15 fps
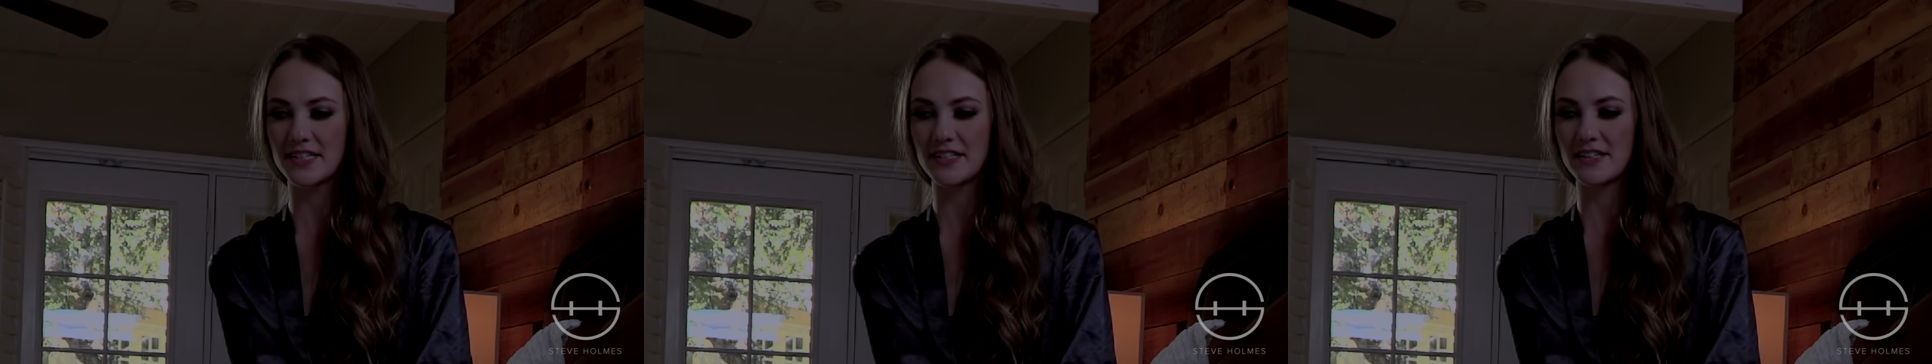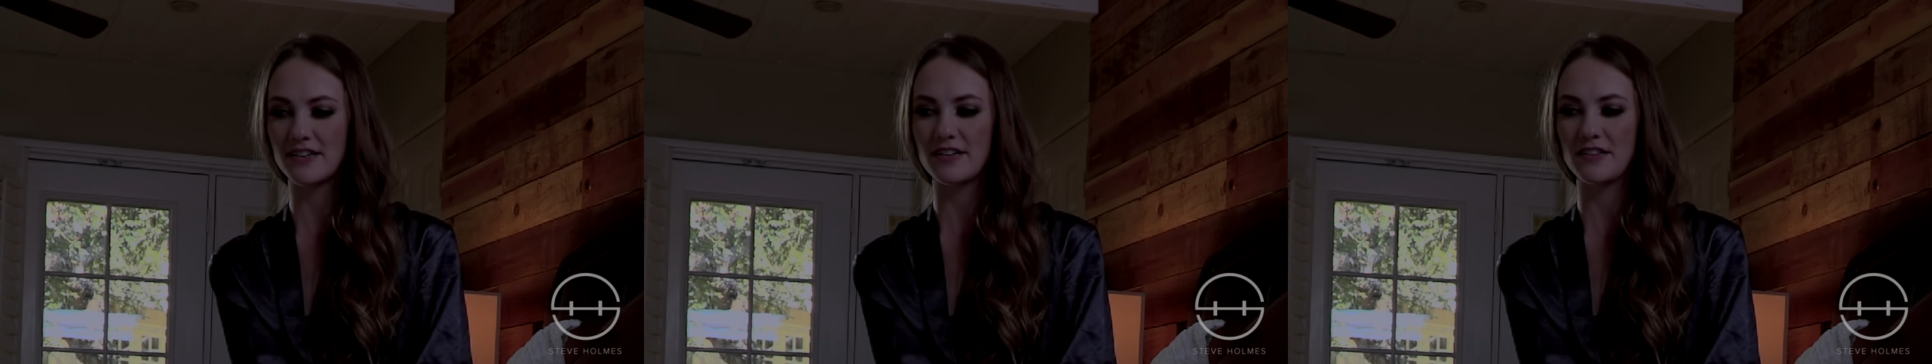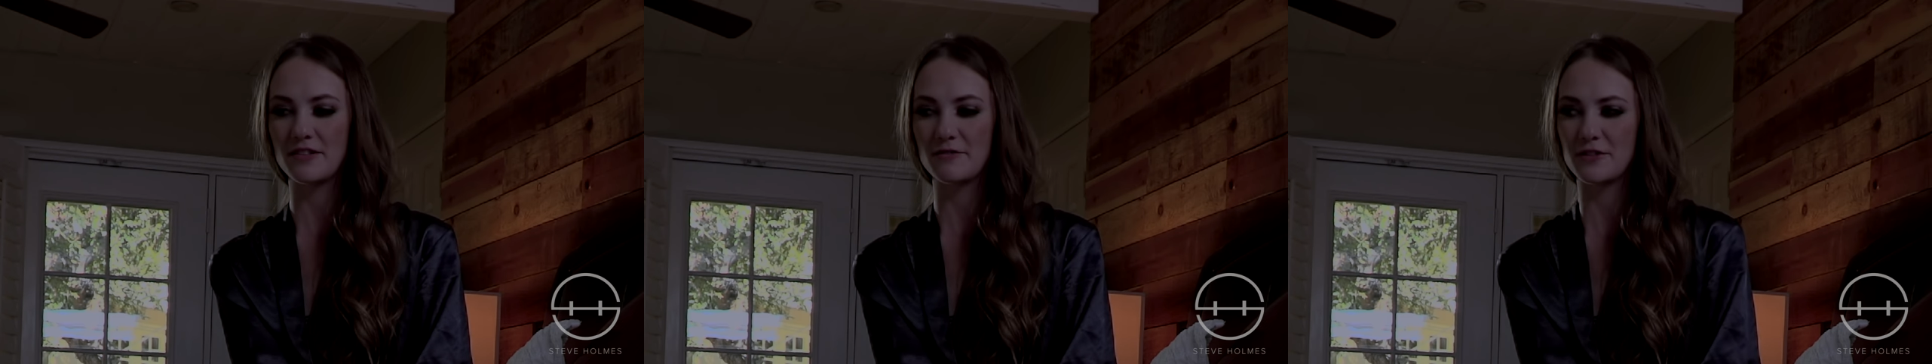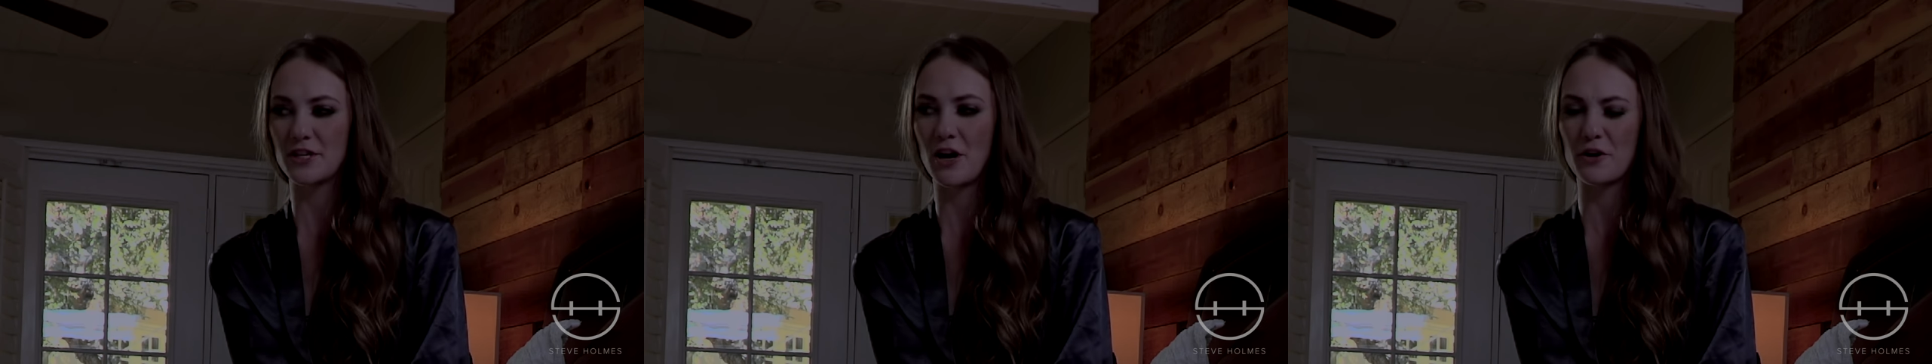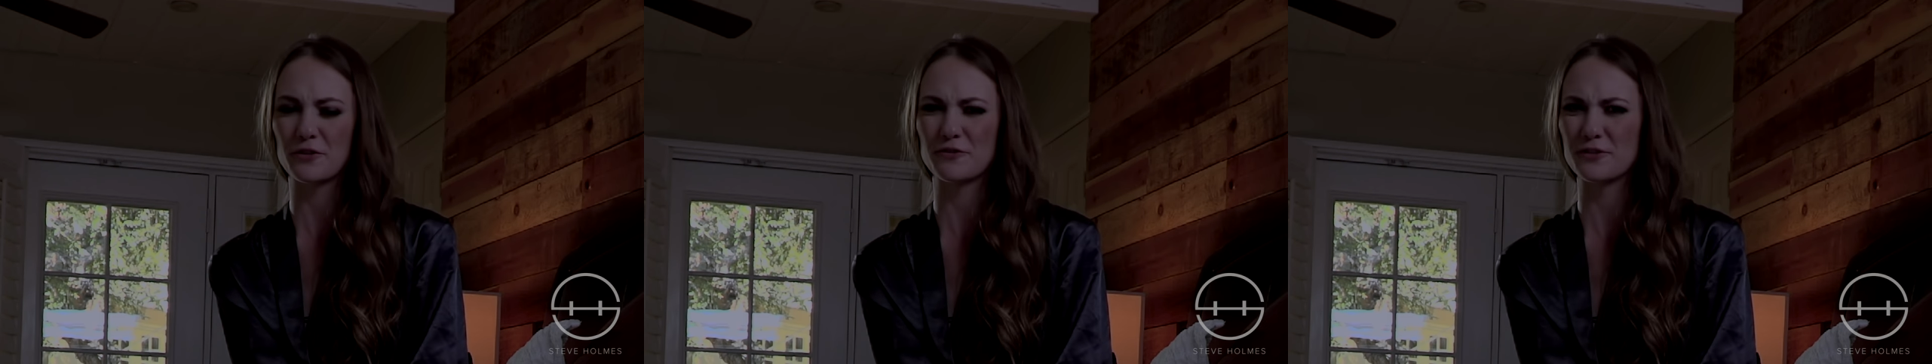the
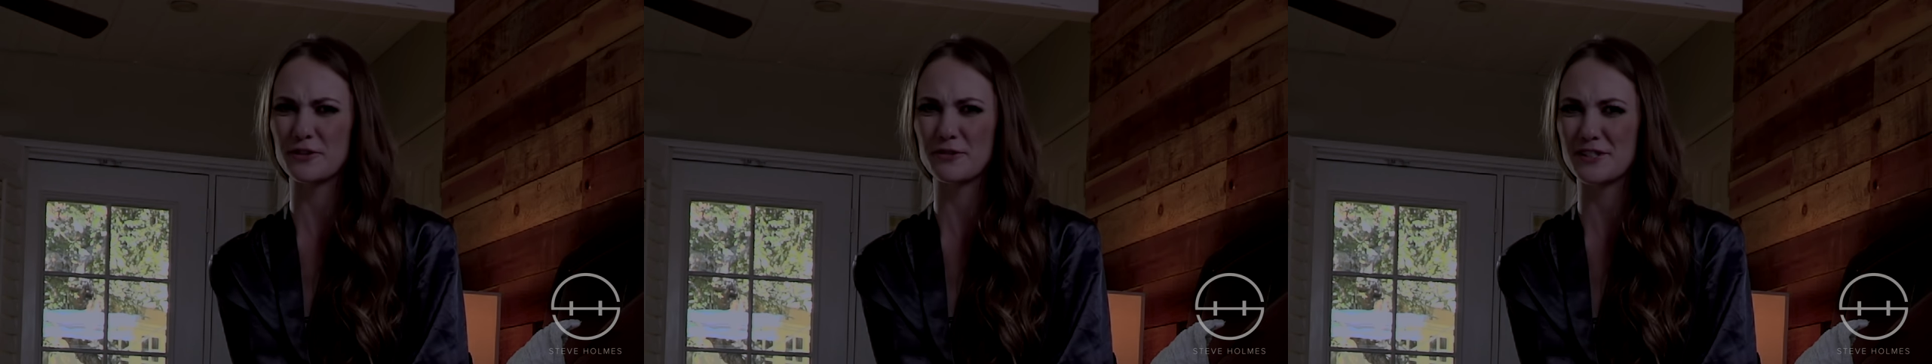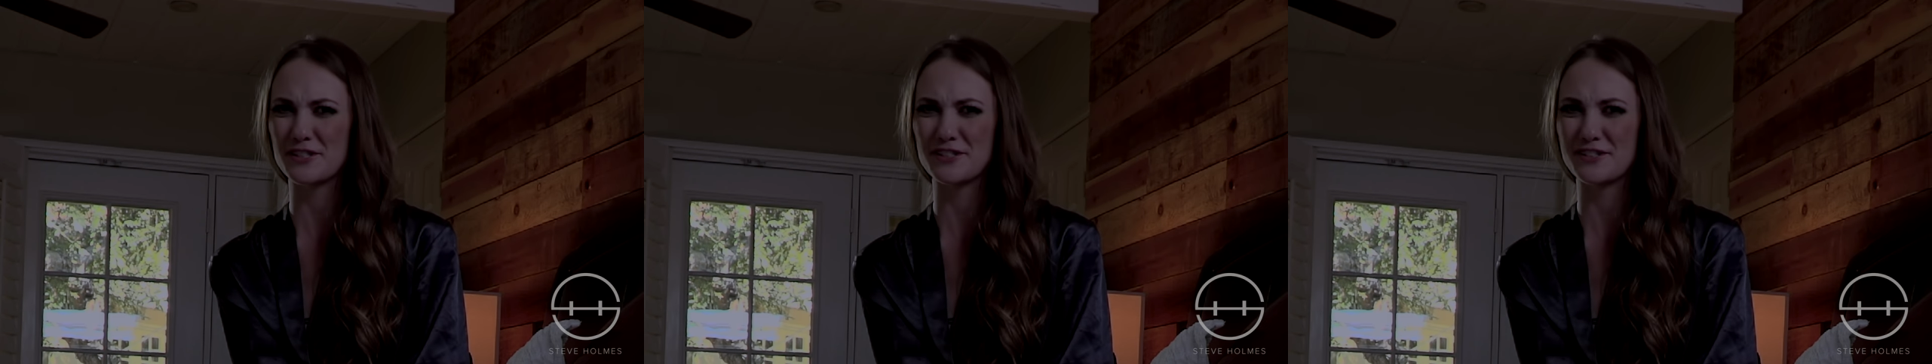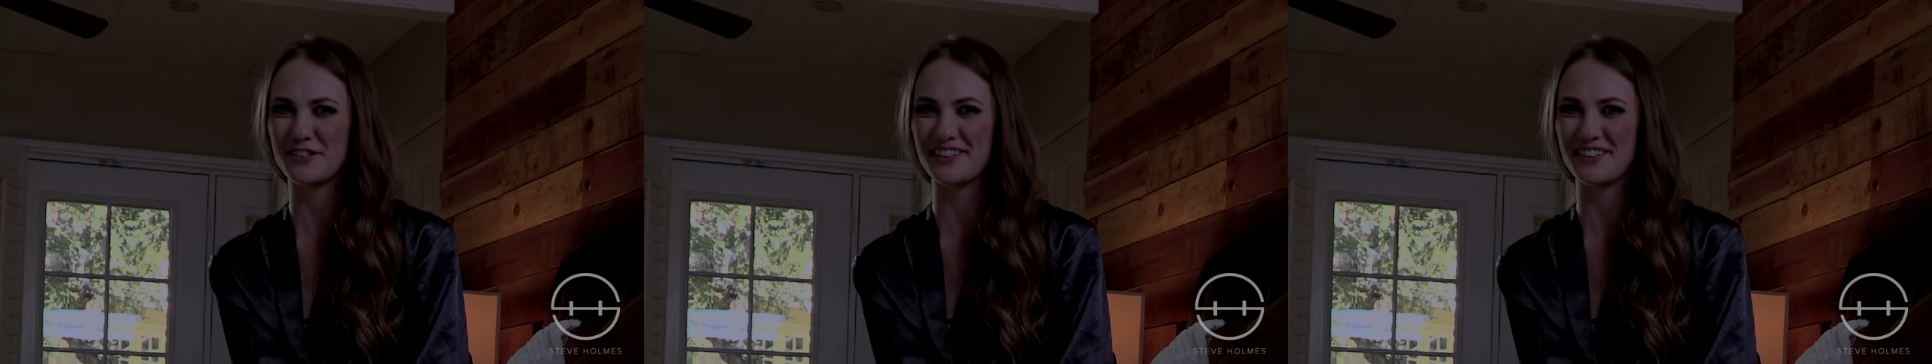photographer wasn't,